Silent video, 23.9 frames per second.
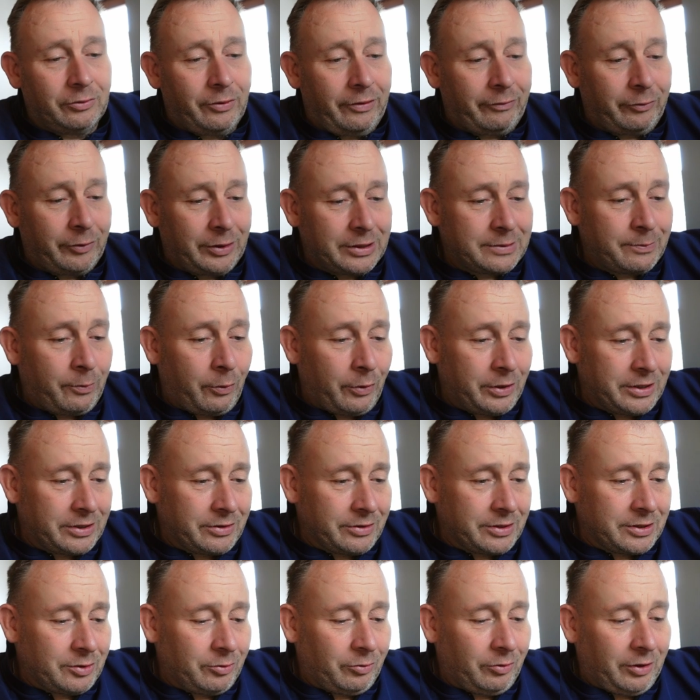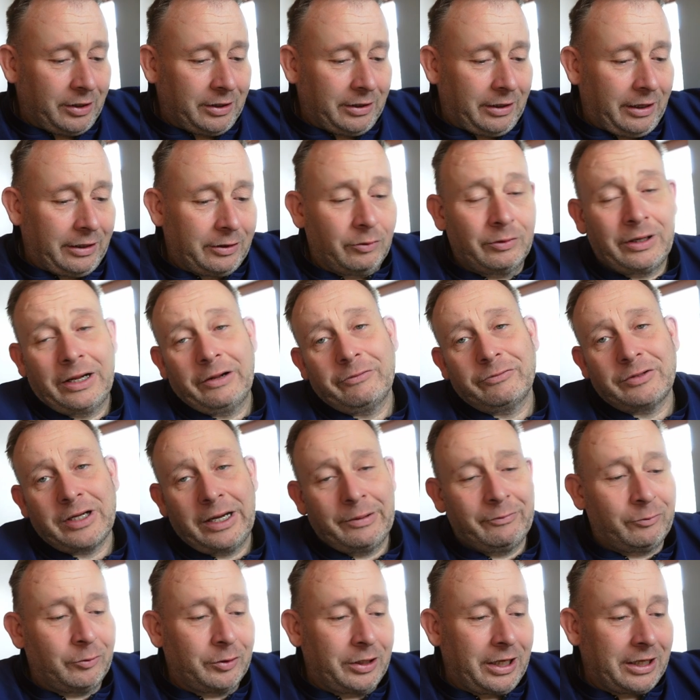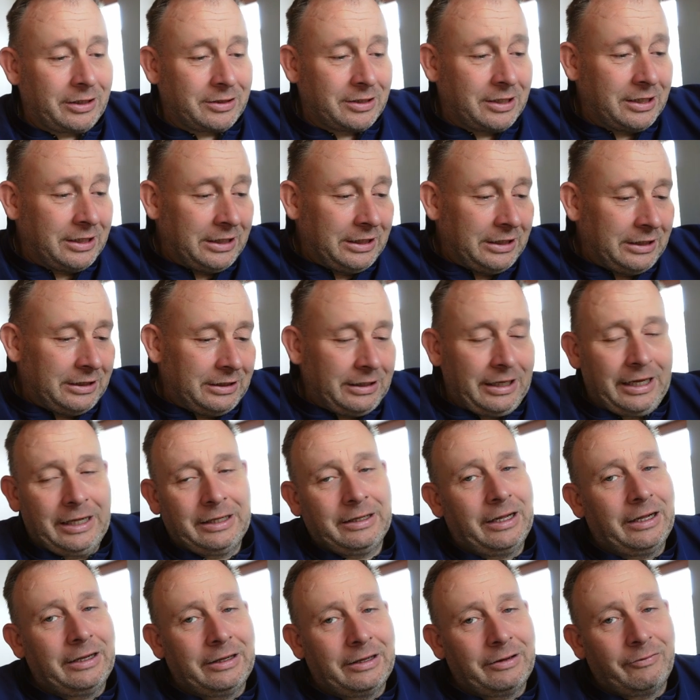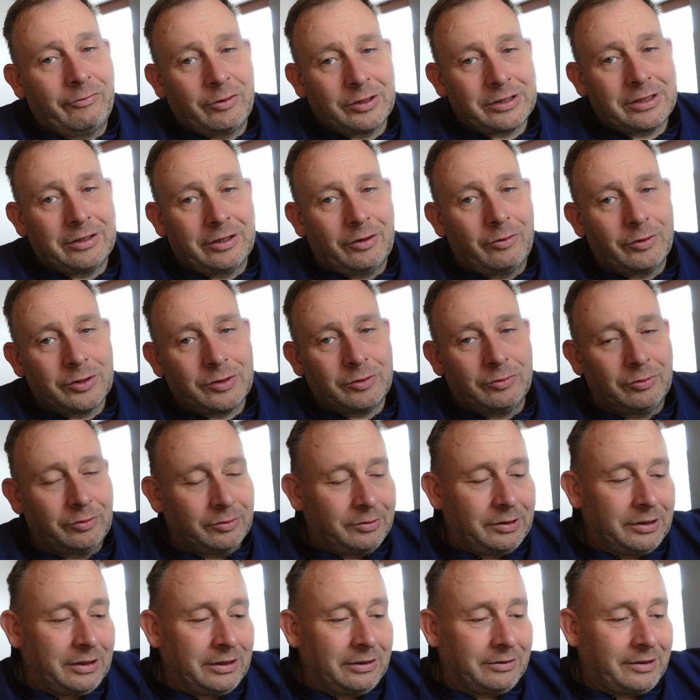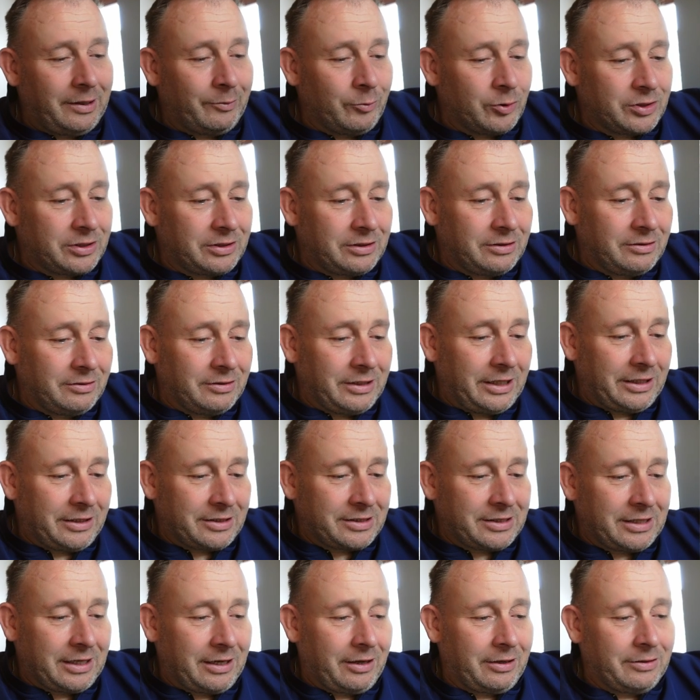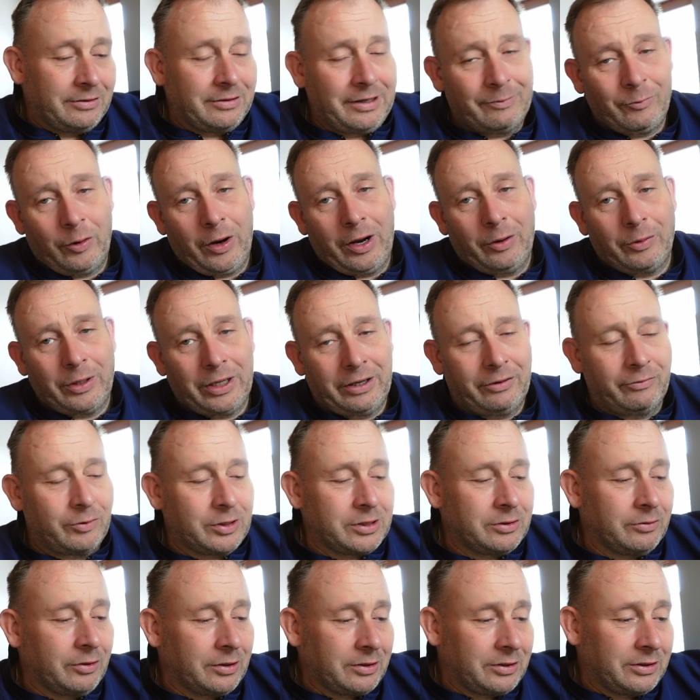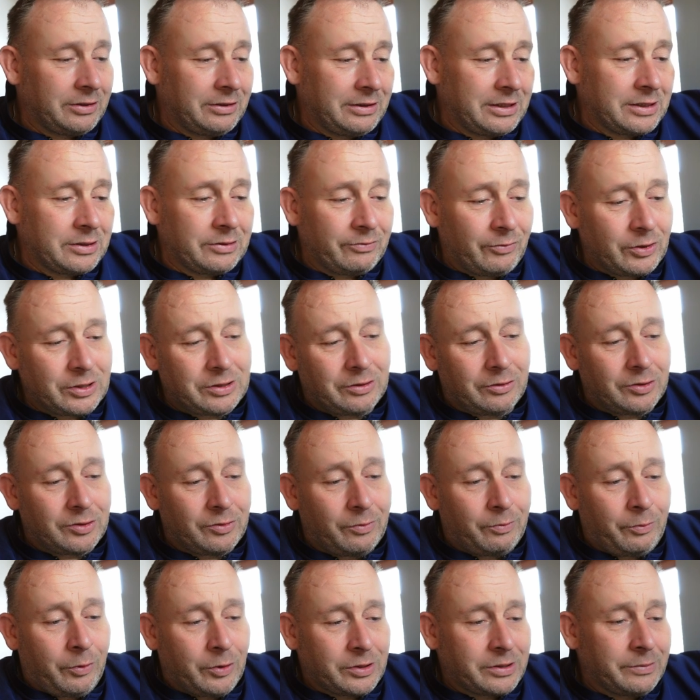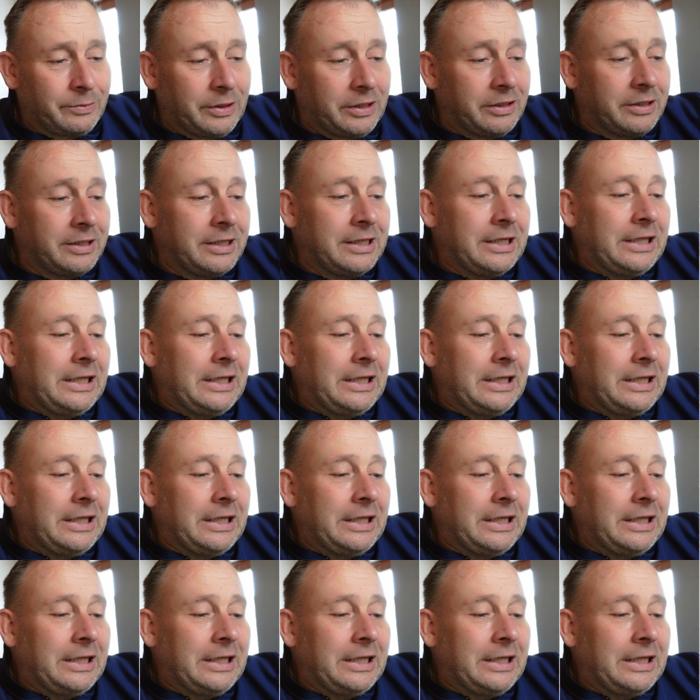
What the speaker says: reference points or so. I don't have time for that. And there was also in the demo data set, demo area was not, this wasn't so possible.